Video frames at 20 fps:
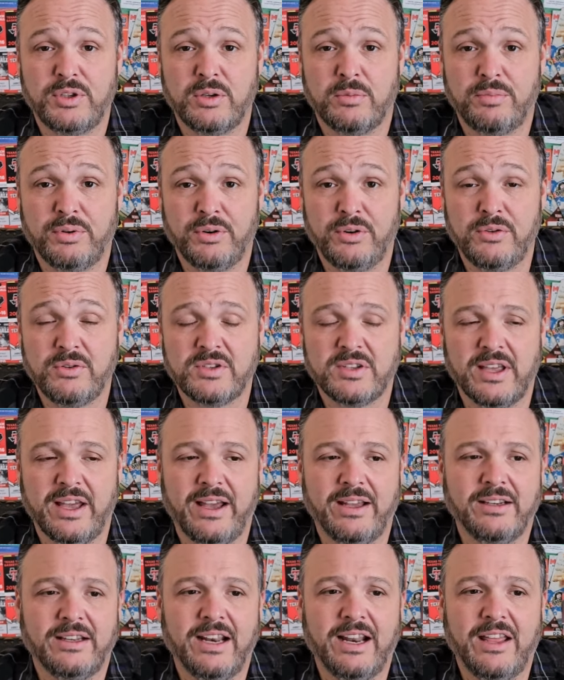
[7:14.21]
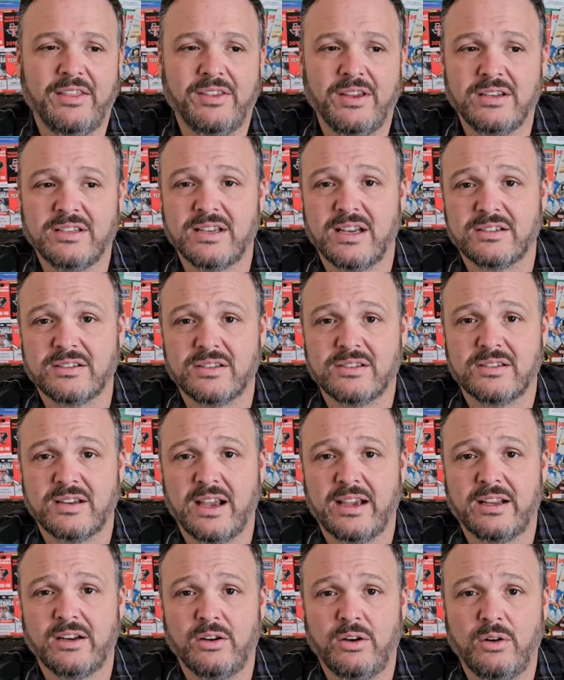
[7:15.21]
to produce that, and I think Texas
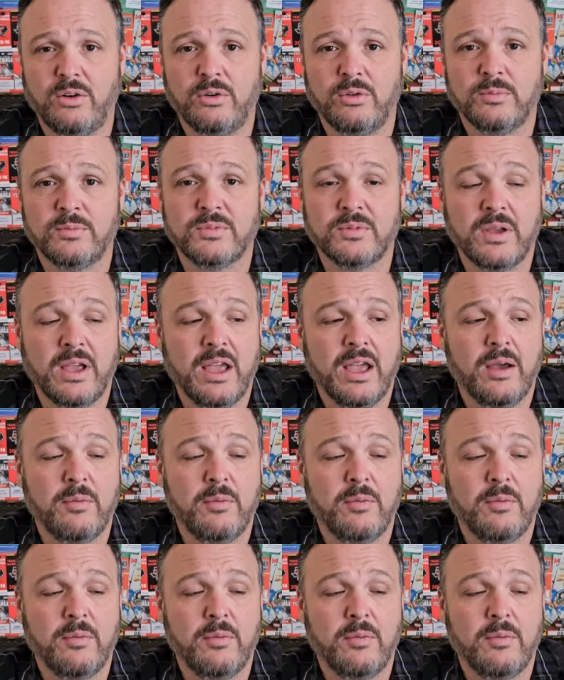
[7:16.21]
Tech at home